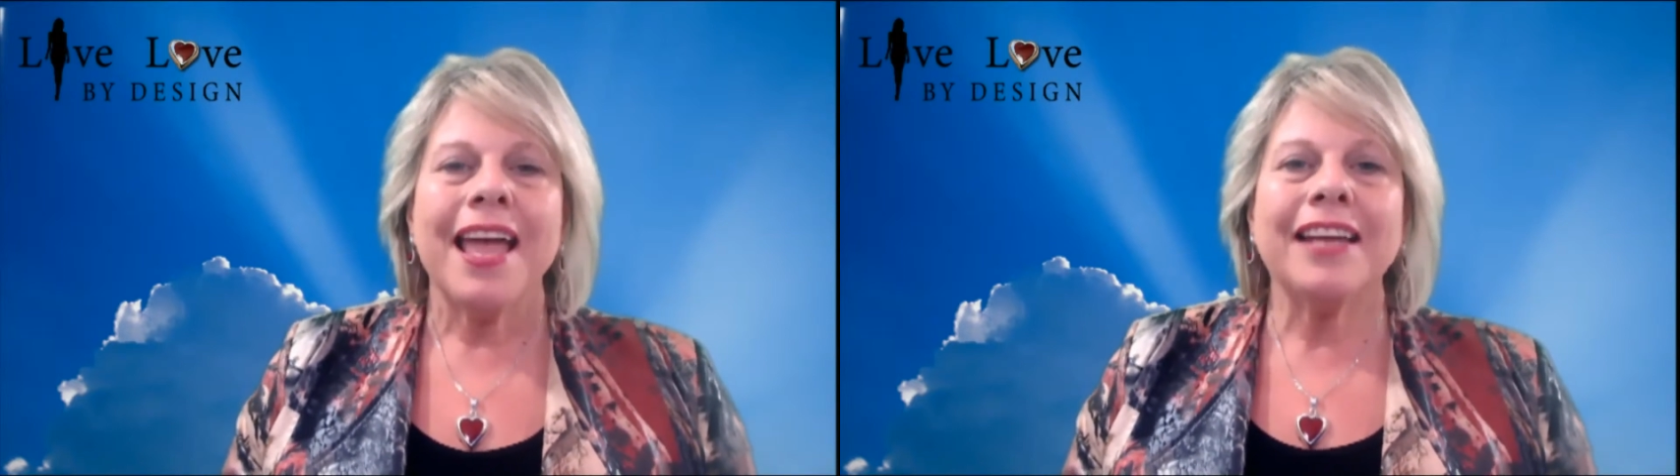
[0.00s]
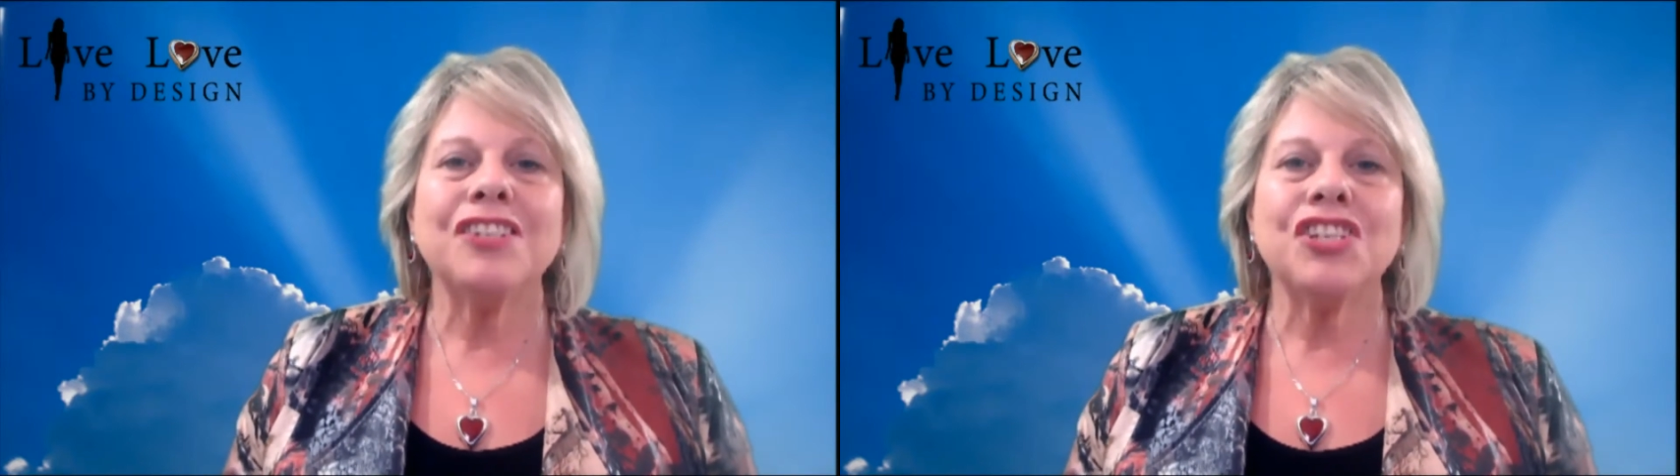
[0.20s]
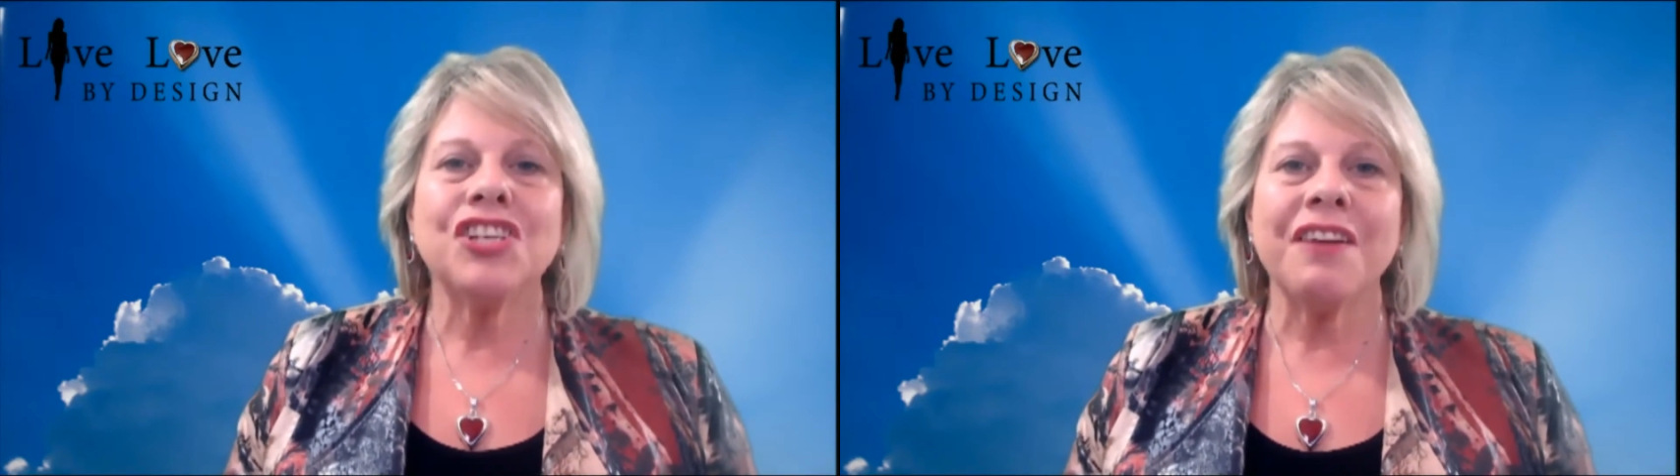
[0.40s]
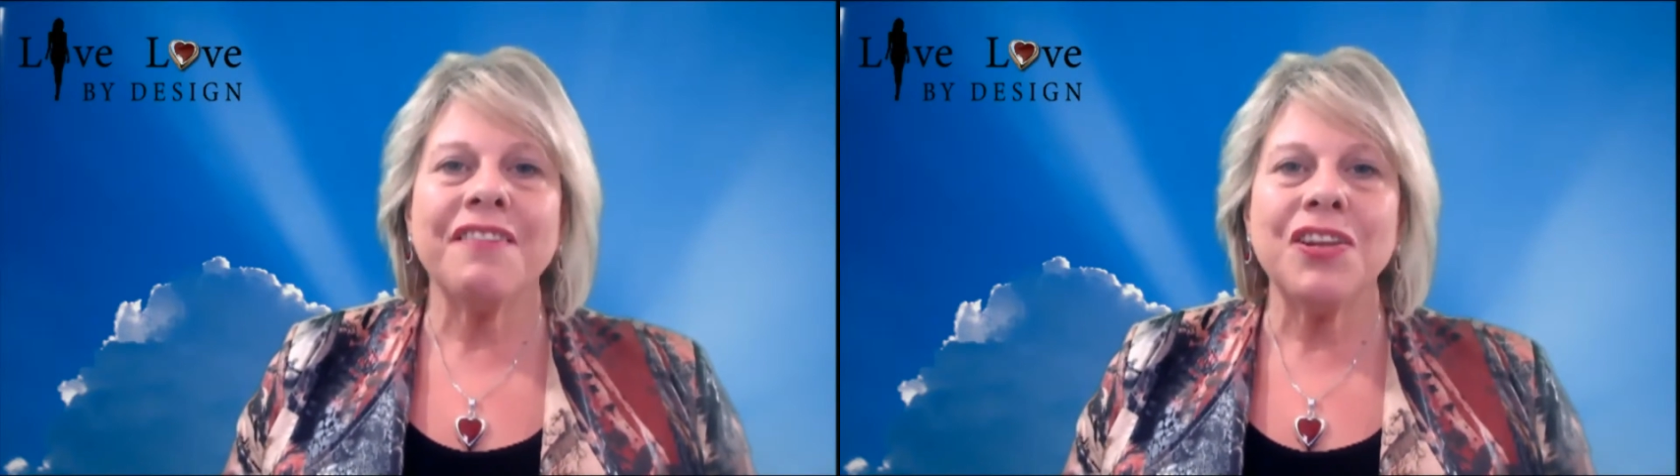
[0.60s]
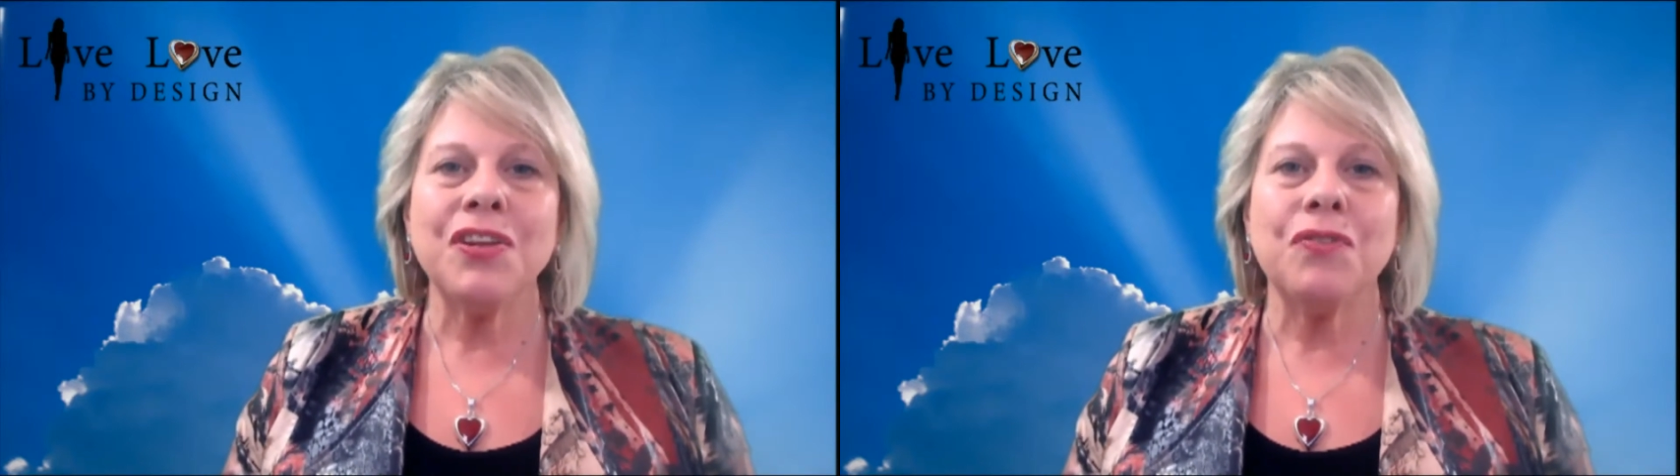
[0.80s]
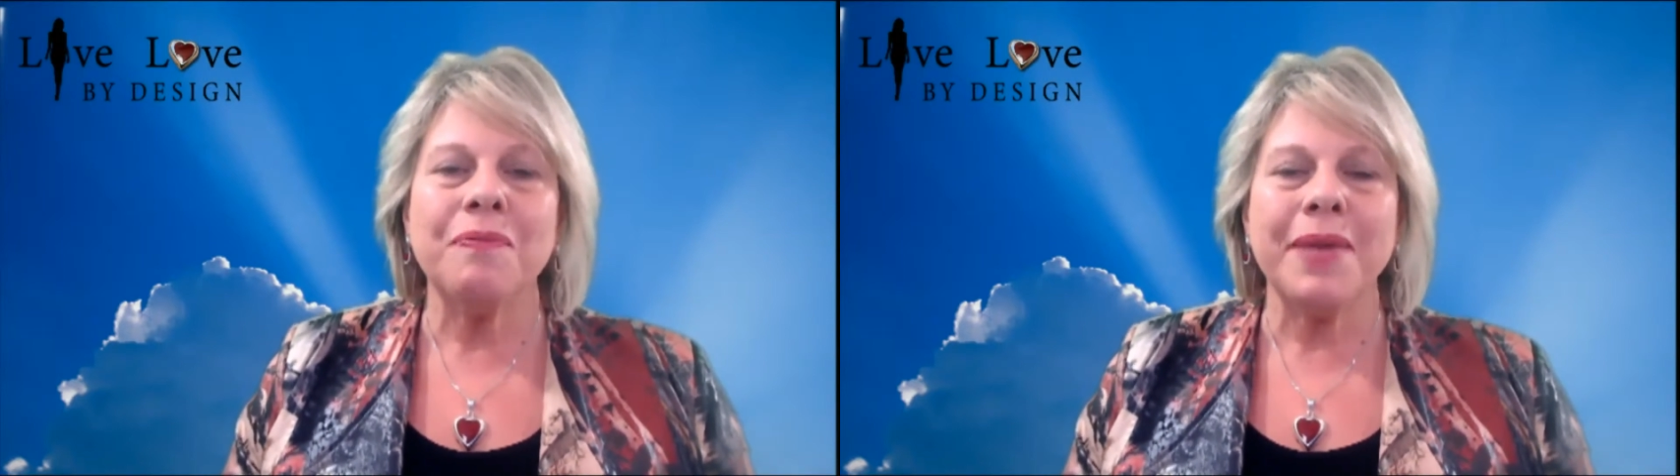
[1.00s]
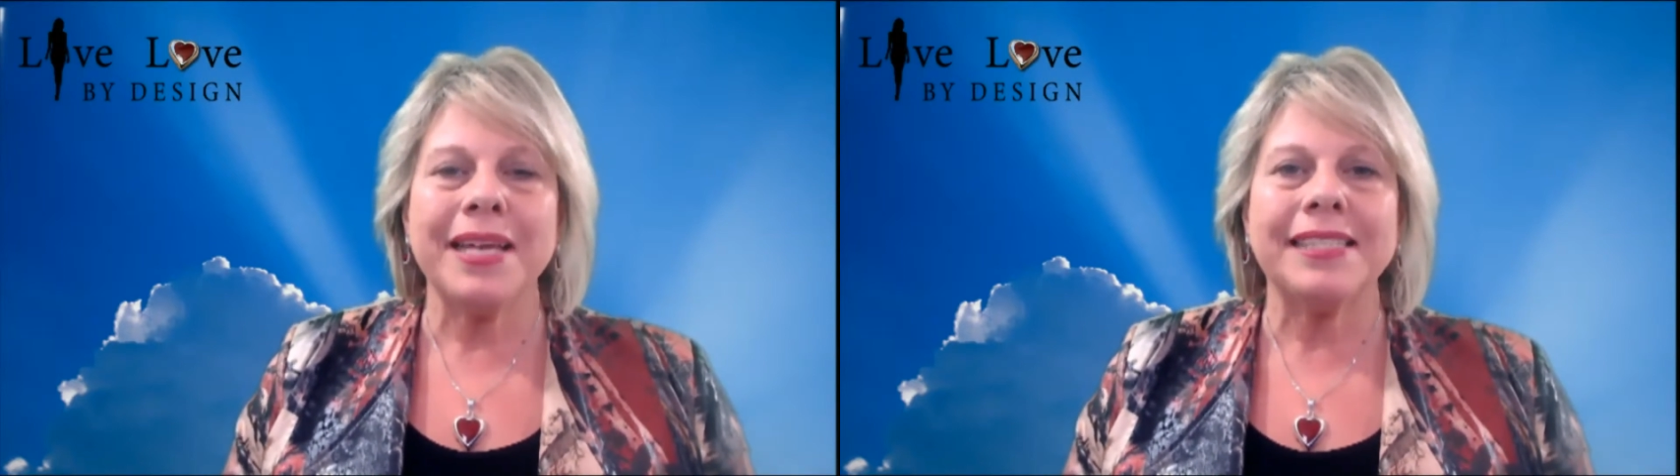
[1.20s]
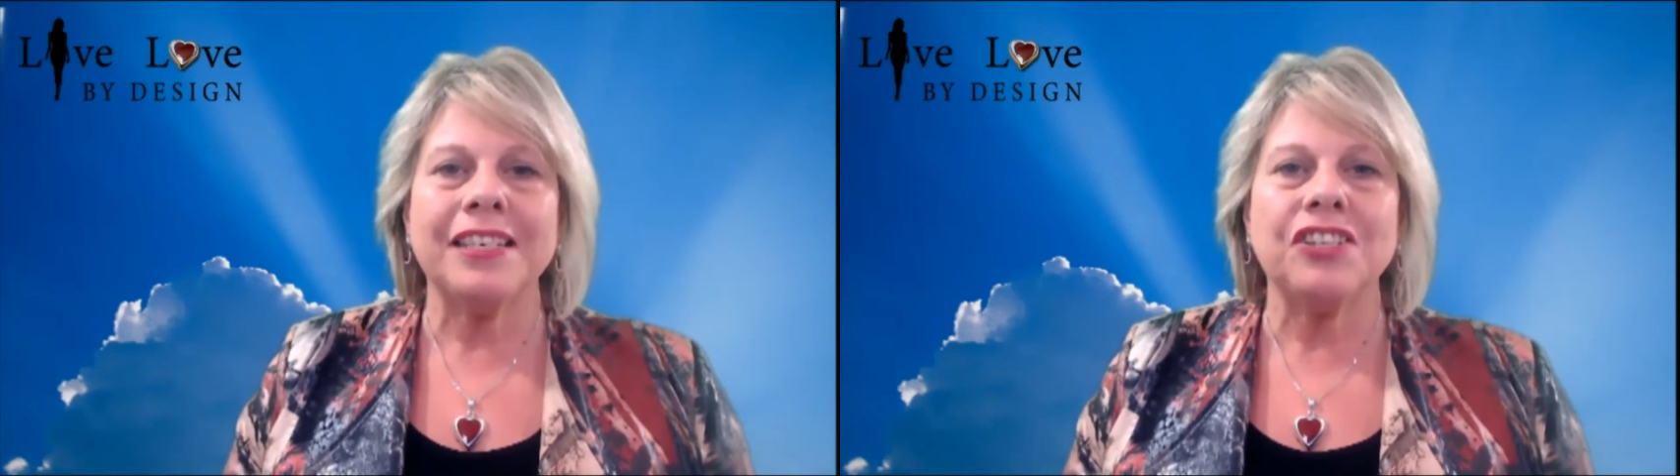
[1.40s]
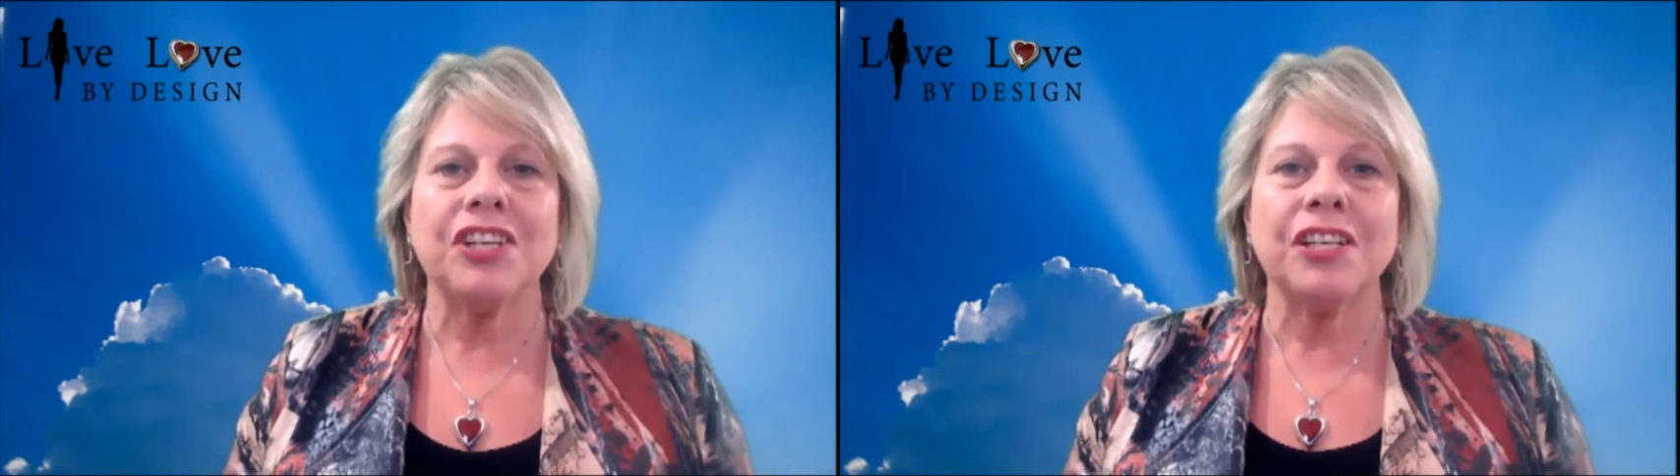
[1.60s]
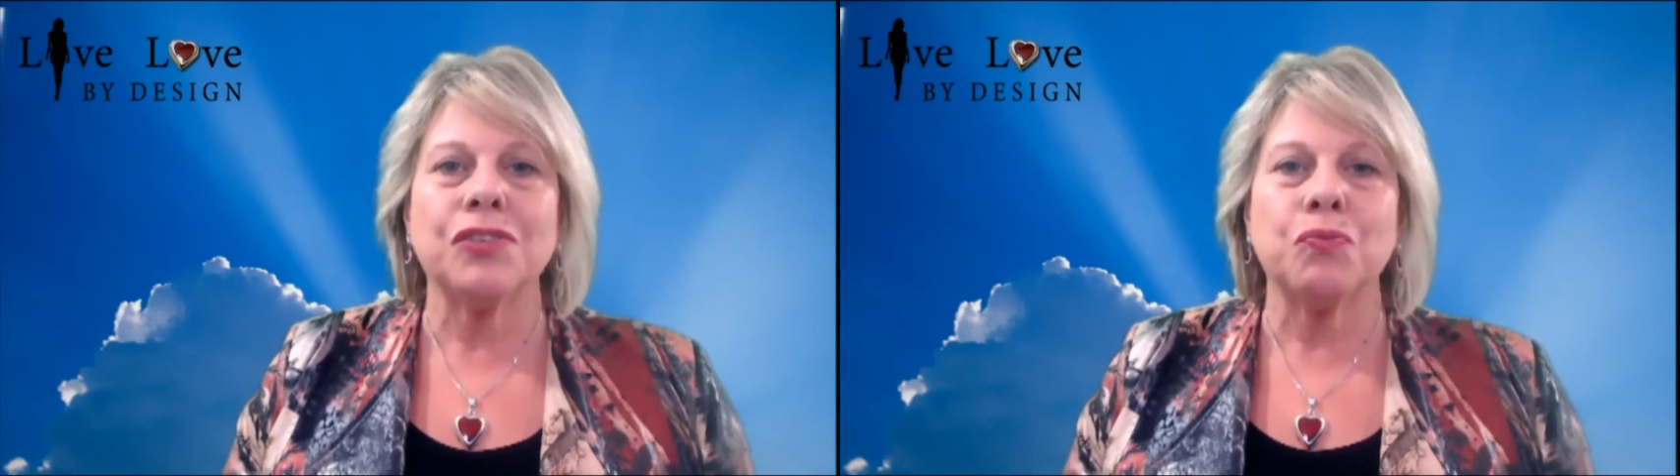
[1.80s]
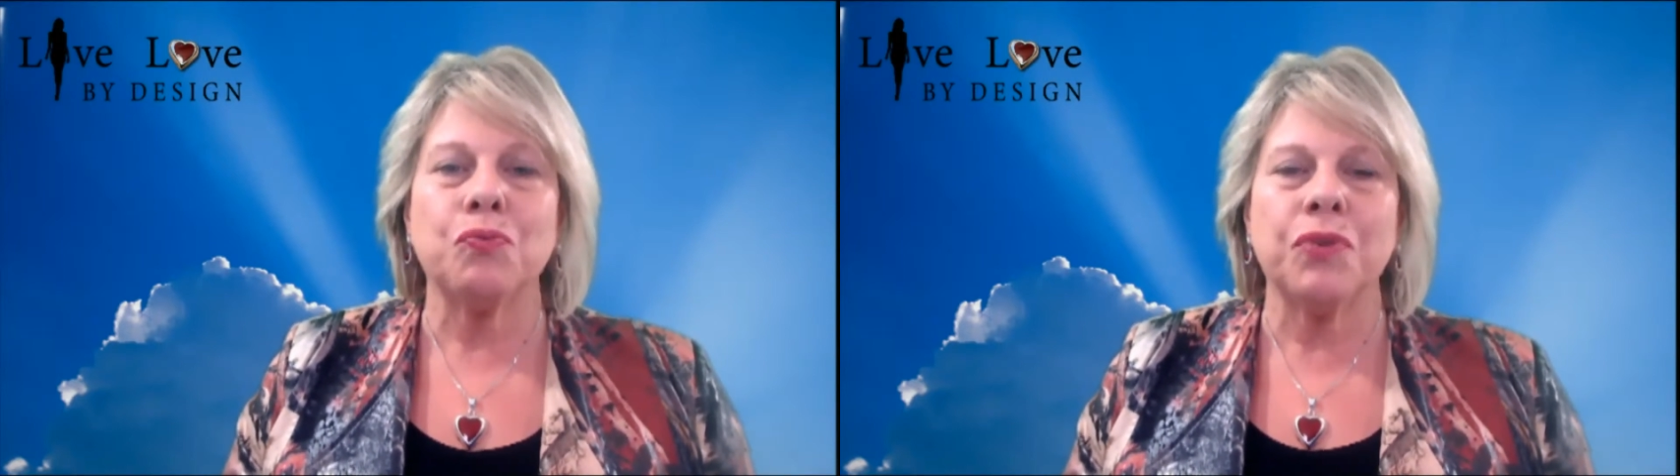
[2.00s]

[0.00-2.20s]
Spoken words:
And sharing your message is a